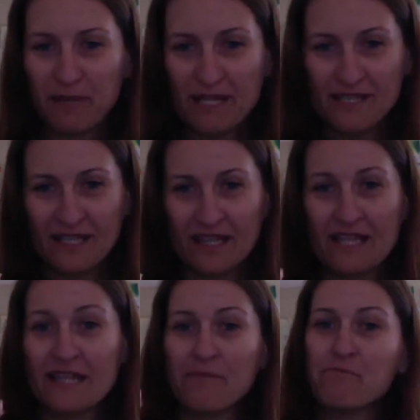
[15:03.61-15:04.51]
Plus, I
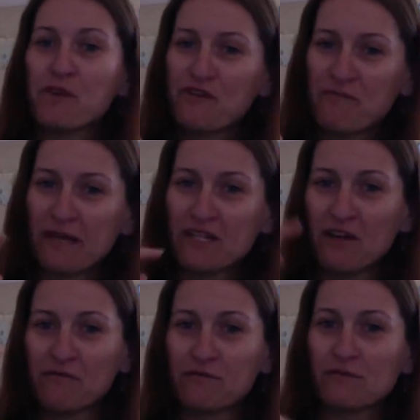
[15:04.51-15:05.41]
think that movement
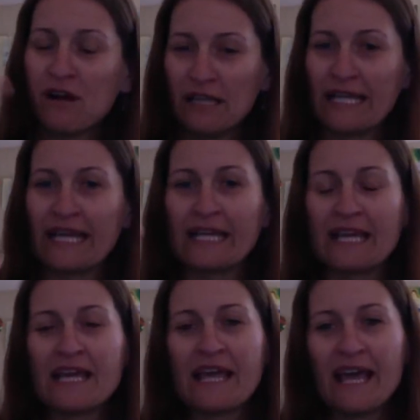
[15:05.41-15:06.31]
of rolling
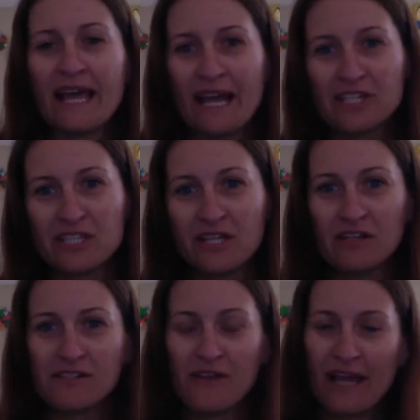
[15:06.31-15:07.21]
It actually
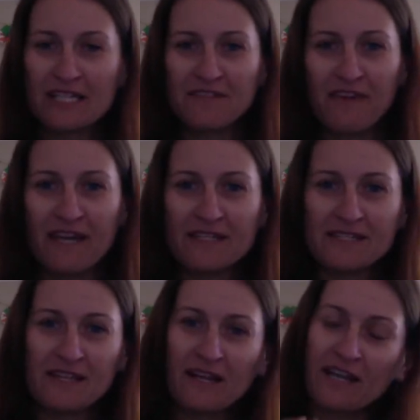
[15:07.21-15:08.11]
also activates
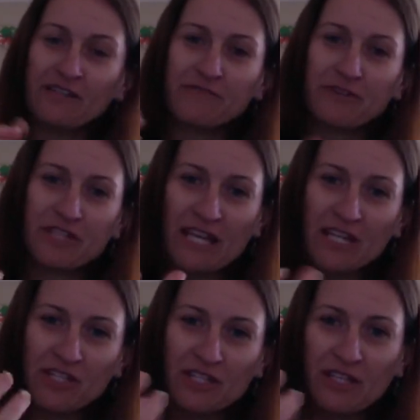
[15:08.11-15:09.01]
the kind of
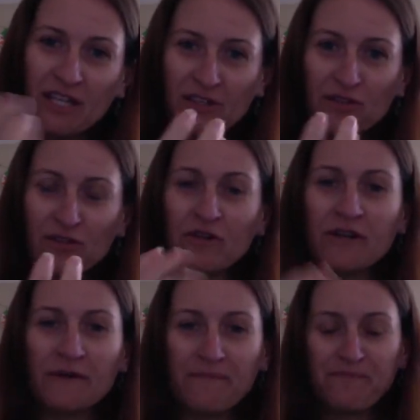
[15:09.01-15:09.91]
rotation in
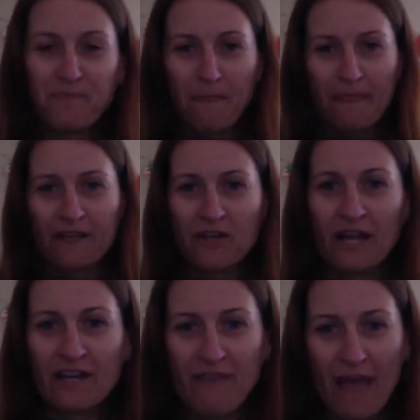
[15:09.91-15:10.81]
your
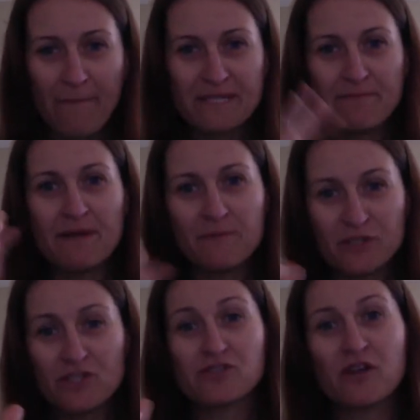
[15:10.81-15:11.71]
kind of abdomen,
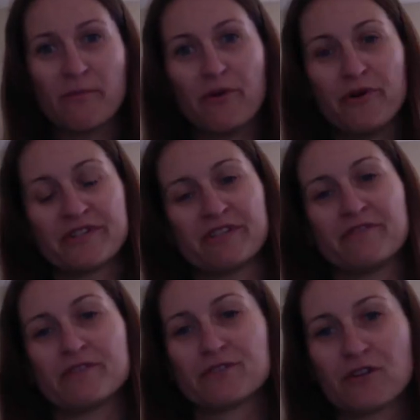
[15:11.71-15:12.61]
which is so important
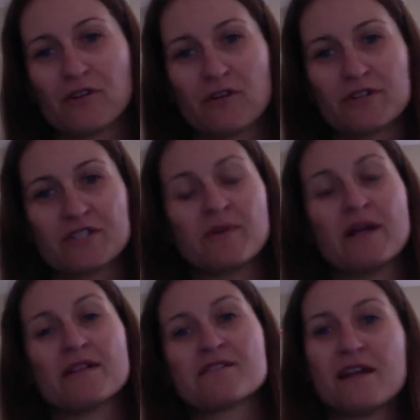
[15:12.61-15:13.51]
for a strong core as
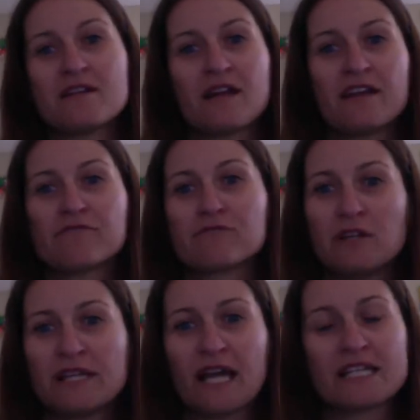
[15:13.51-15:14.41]
well. So any kind of
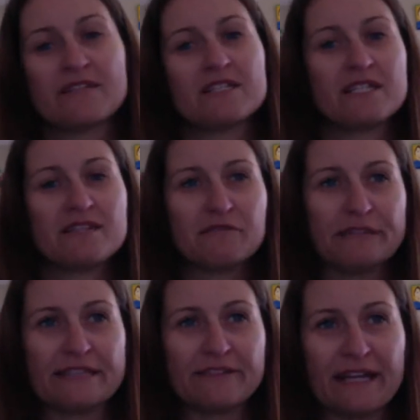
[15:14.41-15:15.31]
rolling activities are
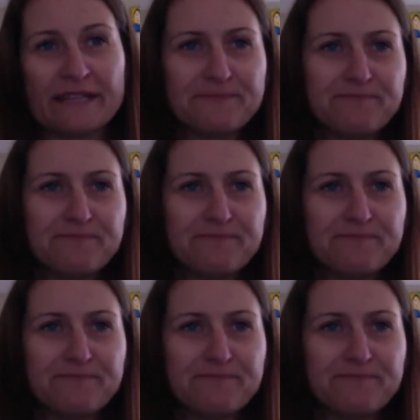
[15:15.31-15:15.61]
really great.